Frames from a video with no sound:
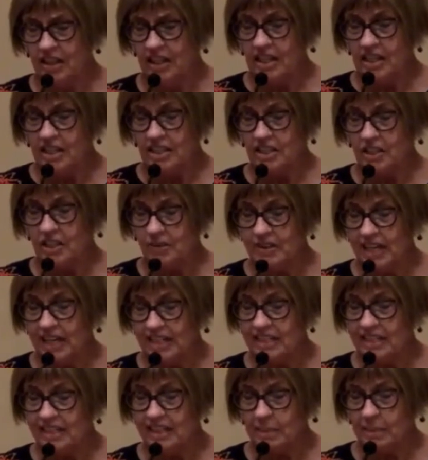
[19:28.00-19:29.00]
so
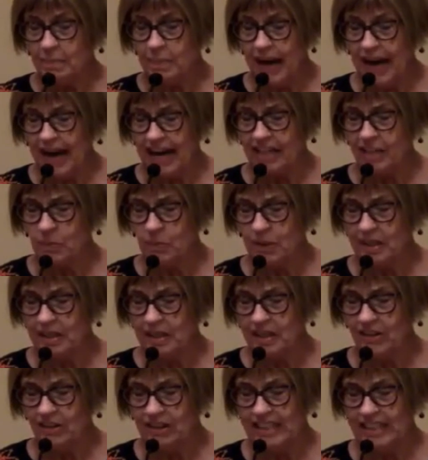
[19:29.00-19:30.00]
densely packed with
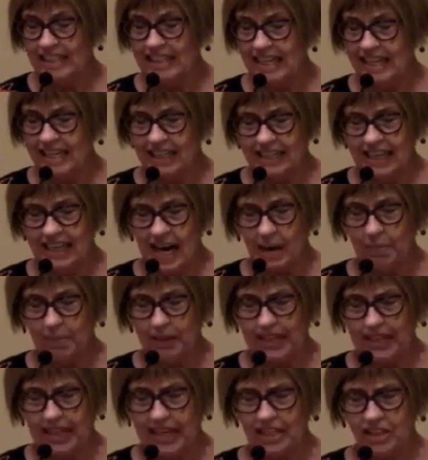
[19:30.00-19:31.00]
nearly daily
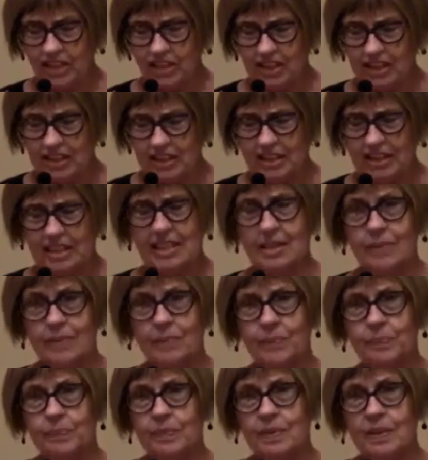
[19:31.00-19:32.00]
obligations.
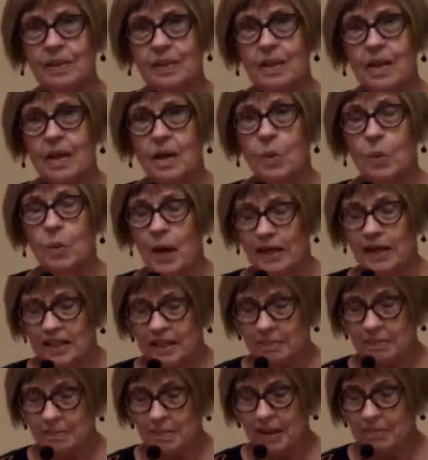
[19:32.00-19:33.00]
What
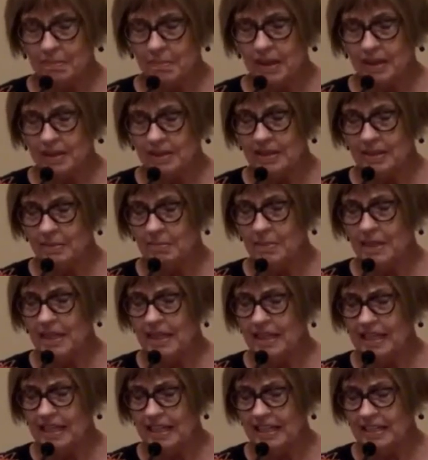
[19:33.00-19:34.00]
commitments,
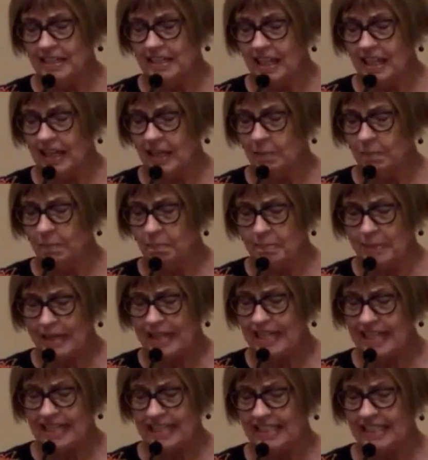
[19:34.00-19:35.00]
meetings, and
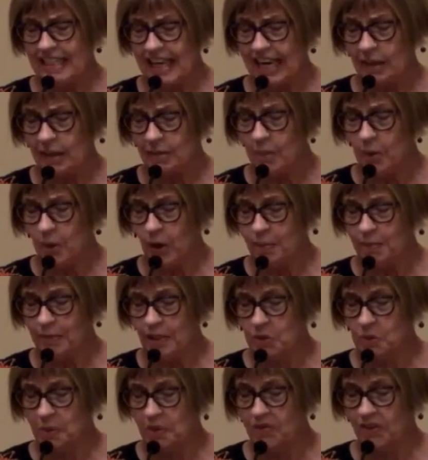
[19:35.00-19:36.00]
meetings and appointments
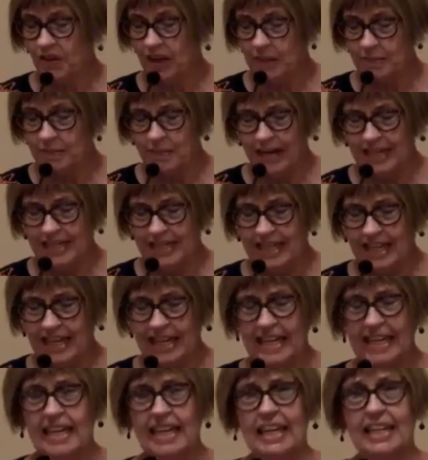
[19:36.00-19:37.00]
will fill up my
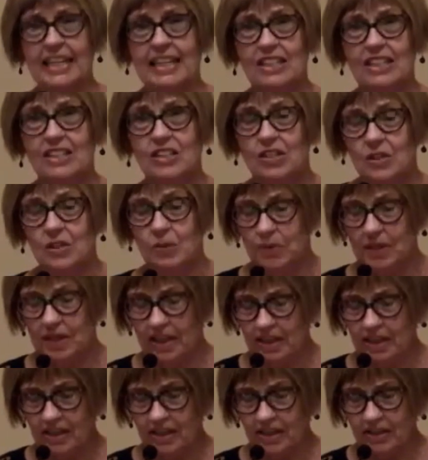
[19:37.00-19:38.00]
day in this new
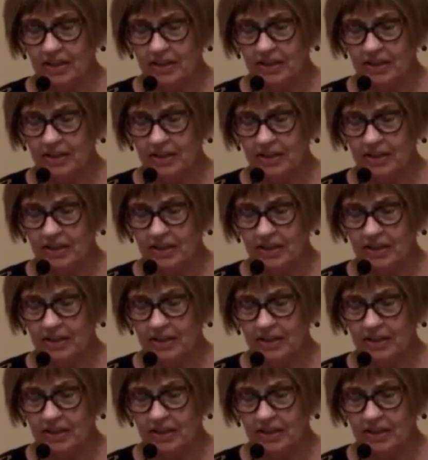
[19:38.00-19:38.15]
year?